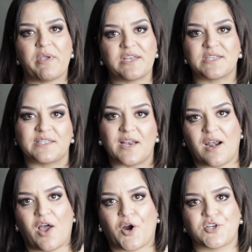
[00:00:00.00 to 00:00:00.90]
medium, and
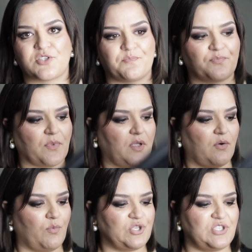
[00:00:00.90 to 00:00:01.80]
large,
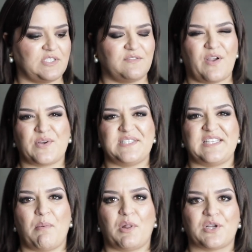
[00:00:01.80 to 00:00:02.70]
which is very
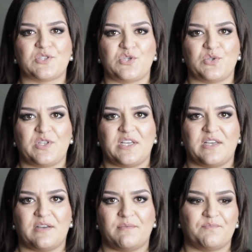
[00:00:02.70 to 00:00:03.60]
similar to
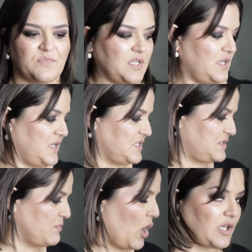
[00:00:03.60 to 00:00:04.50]
the
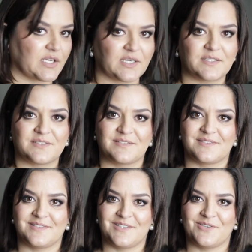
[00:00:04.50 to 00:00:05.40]
smaller
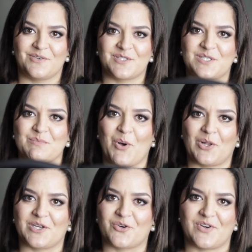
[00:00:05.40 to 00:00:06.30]

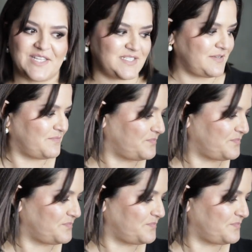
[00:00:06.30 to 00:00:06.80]
grid.